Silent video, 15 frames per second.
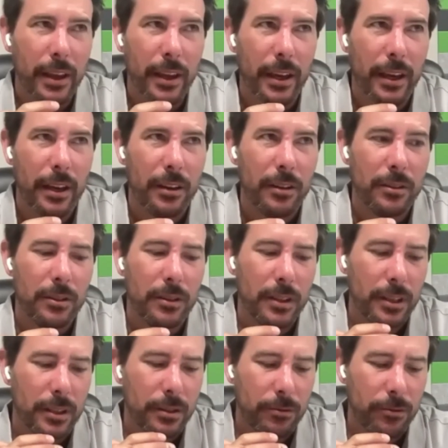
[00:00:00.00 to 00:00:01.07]
think uh,
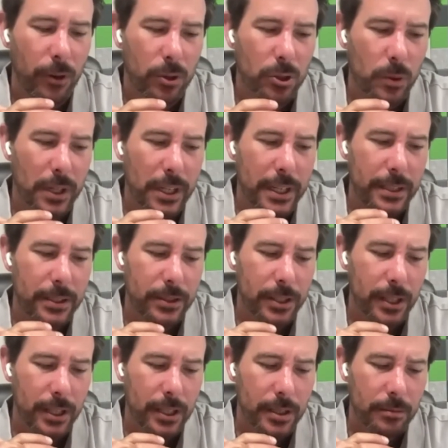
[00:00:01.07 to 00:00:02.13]
the first one is,
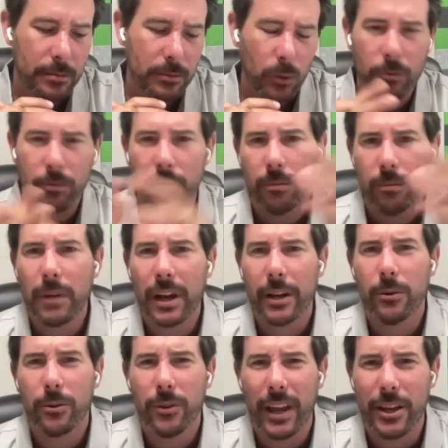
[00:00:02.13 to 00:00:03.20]
um, well,
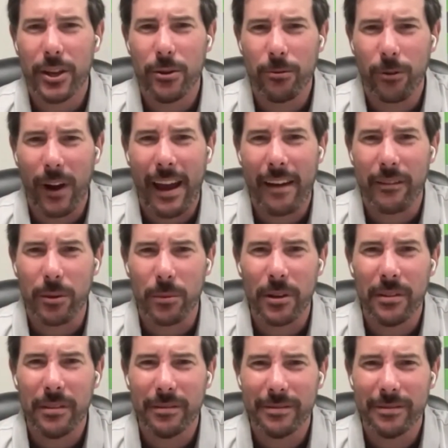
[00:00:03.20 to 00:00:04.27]
Michael, thank you for having me.